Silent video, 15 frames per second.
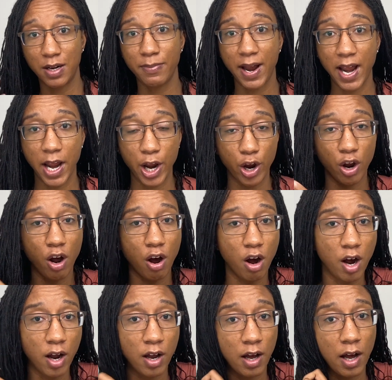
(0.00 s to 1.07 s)
my hair
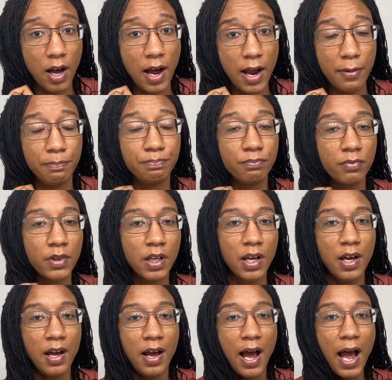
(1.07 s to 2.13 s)
on.
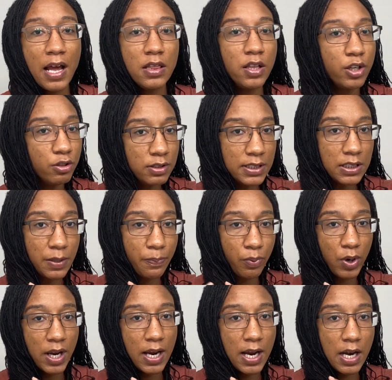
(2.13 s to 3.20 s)
I literally
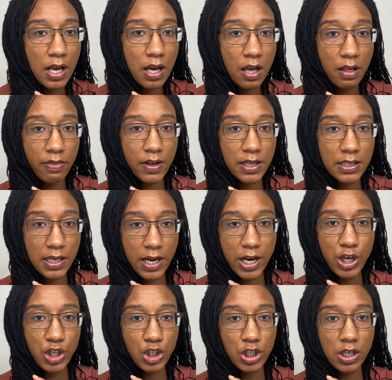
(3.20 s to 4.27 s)
sprayed the
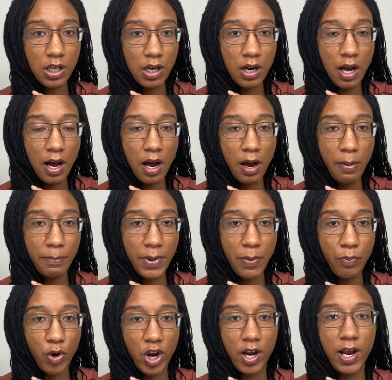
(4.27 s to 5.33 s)
Takedown
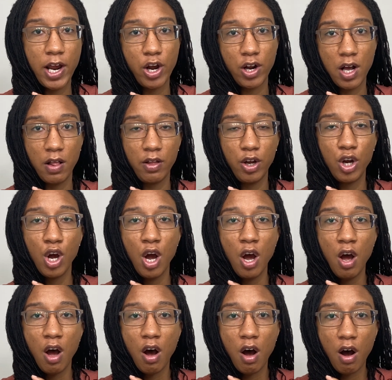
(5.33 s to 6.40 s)
temporary hair color
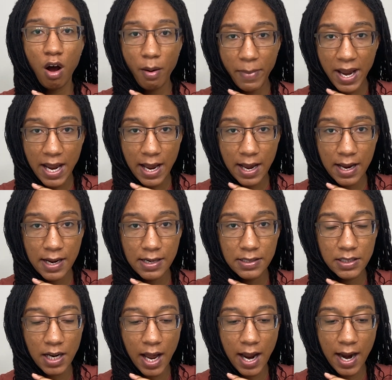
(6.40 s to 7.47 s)
on my ends,
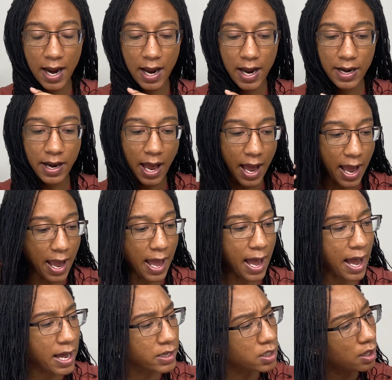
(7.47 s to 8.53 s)
and I
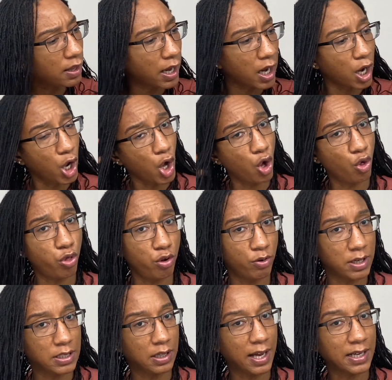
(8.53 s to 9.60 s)
had to like go through
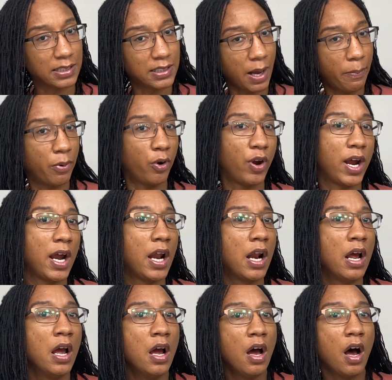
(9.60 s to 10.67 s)
it to like
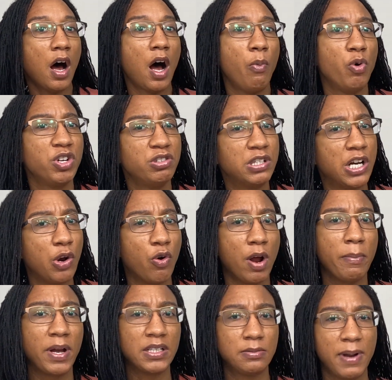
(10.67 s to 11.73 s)
separate, which is
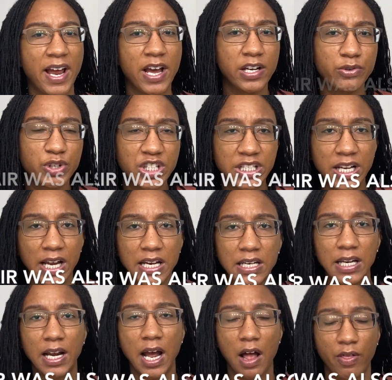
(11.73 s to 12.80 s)
annoying because my ends were sticking
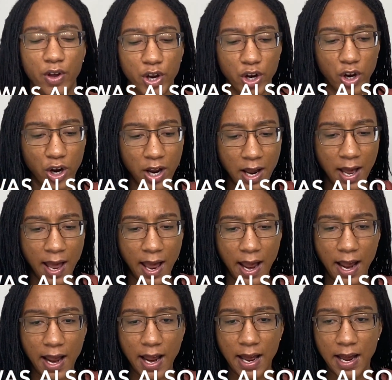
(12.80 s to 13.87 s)
together,
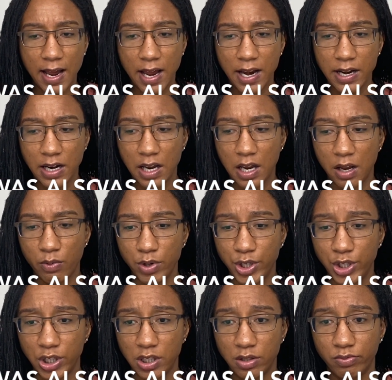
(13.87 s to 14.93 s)
and it was
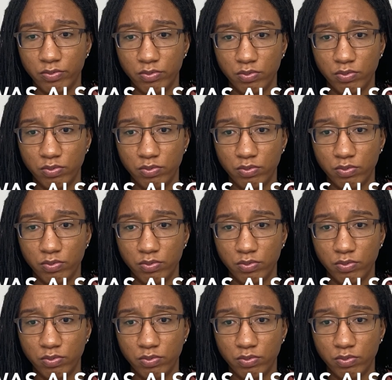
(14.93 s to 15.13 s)
just